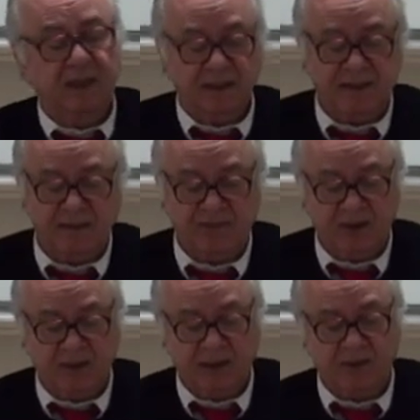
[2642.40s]
is
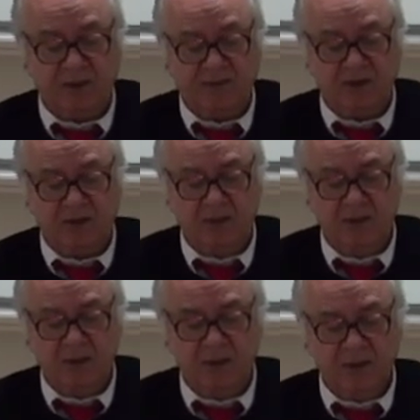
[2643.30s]
something that we have to,
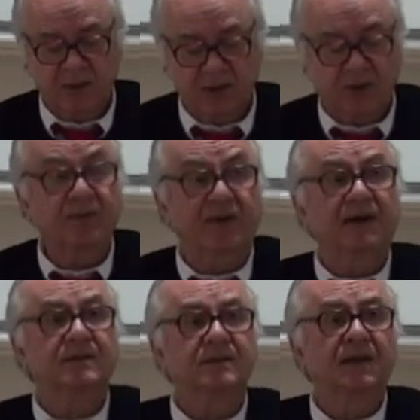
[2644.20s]
to
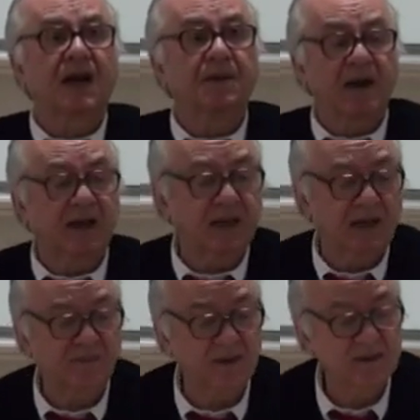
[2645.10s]
address. There are many
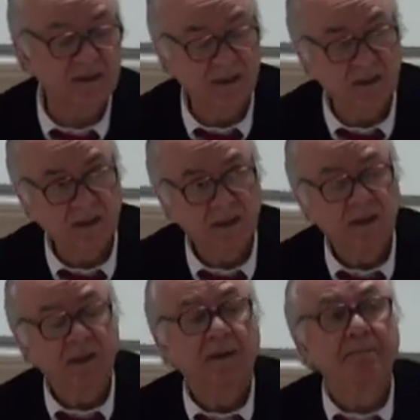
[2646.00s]
countries,
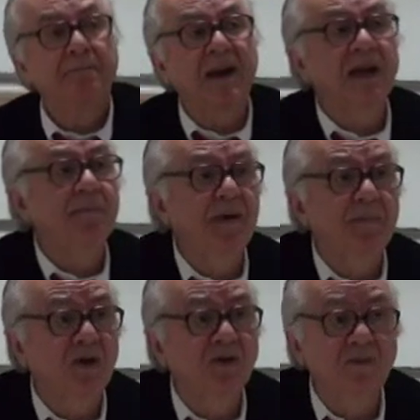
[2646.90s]
many
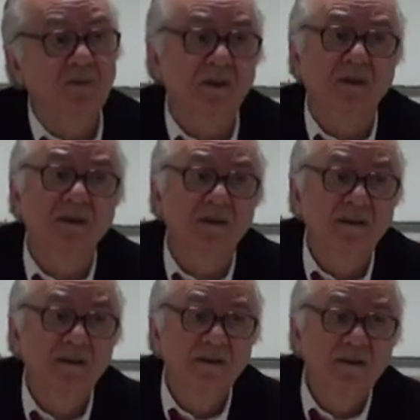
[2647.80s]
people in the world,
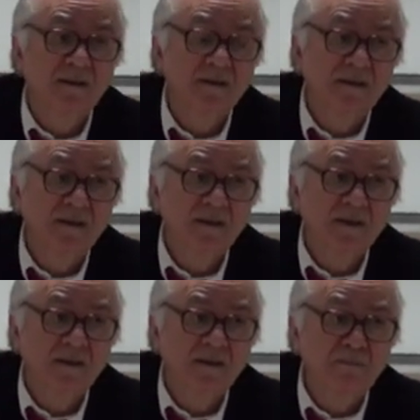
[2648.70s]

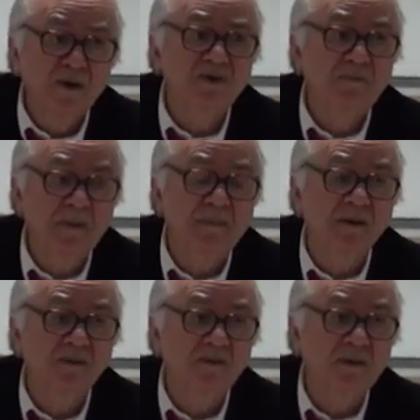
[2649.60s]
most people
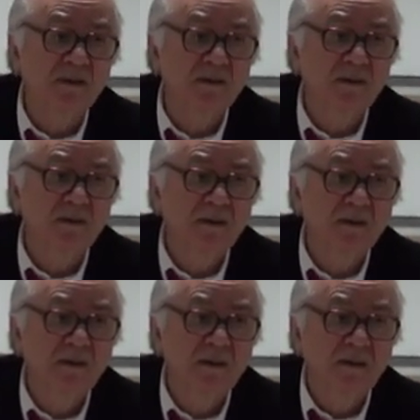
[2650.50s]
in the world,
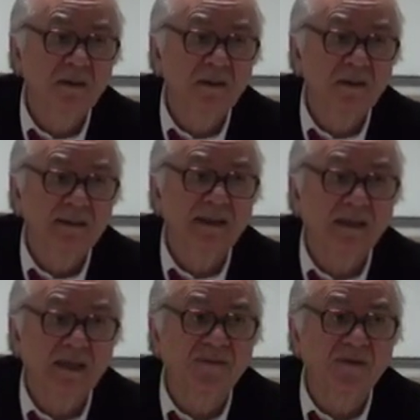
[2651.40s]
that
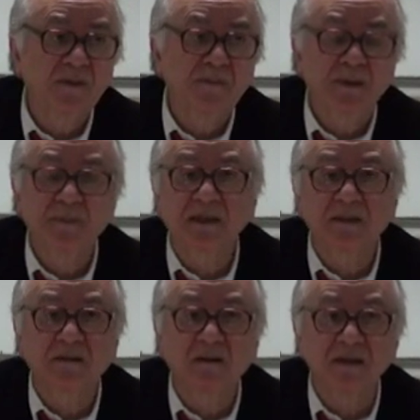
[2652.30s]
live in
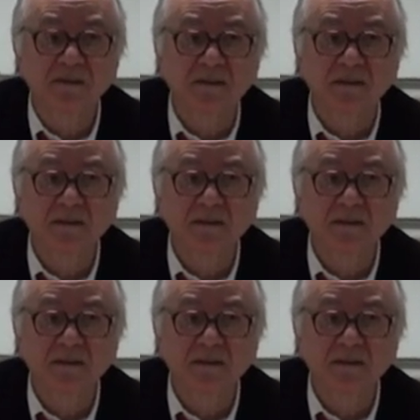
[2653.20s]
permanent crisis.